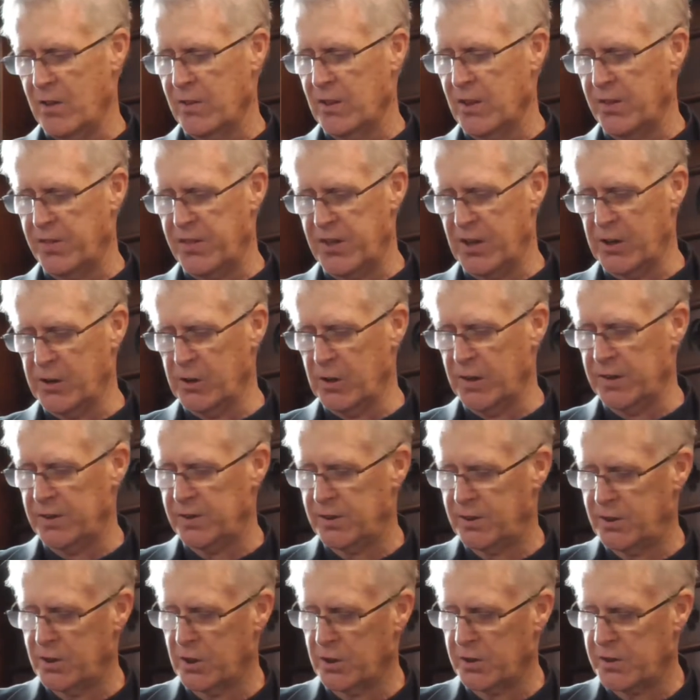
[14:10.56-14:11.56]
The
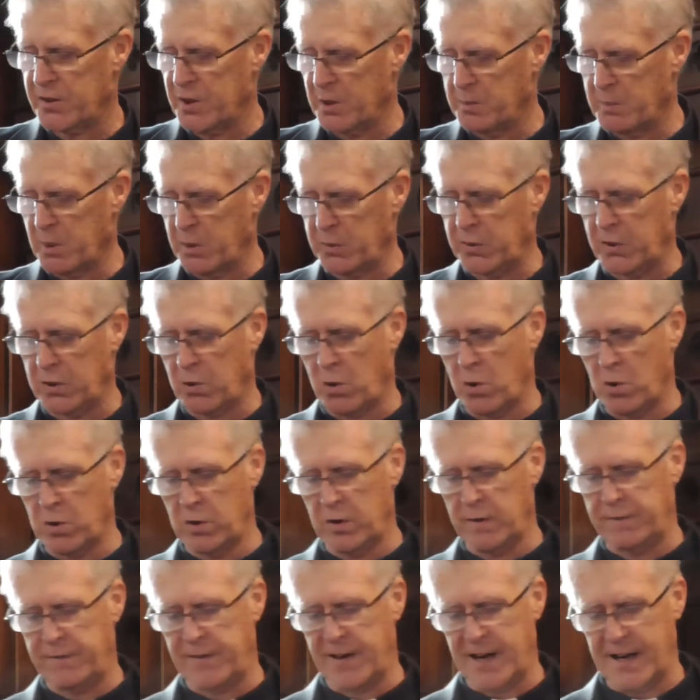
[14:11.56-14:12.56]
theories took their most
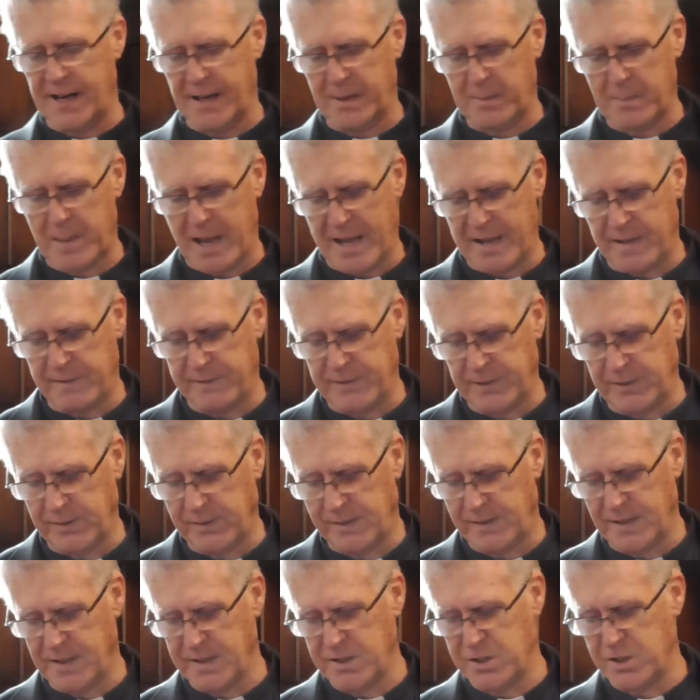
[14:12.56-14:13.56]
horrifying
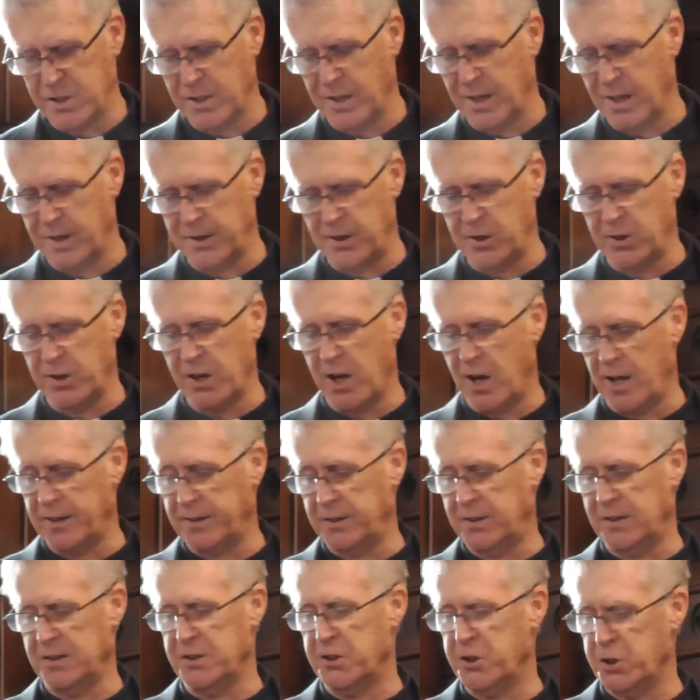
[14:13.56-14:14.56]
manifestation under
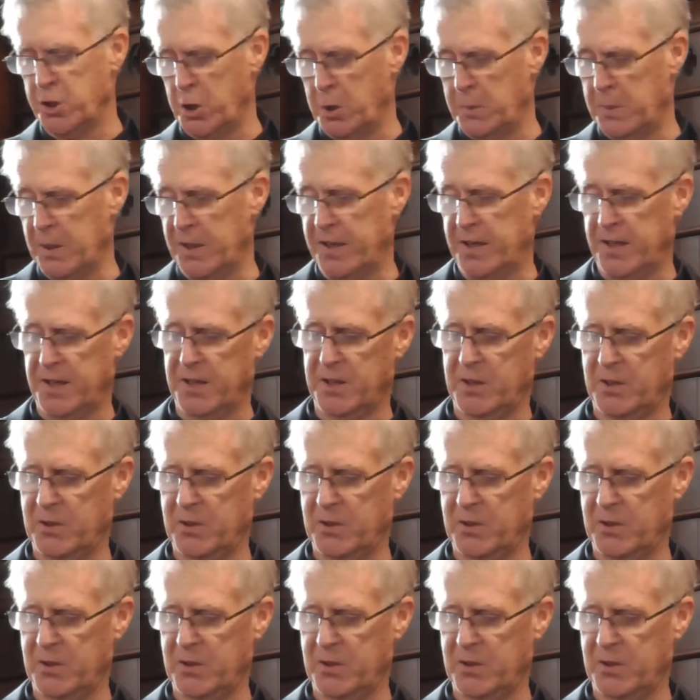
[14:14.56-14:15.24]
Nazi Germany,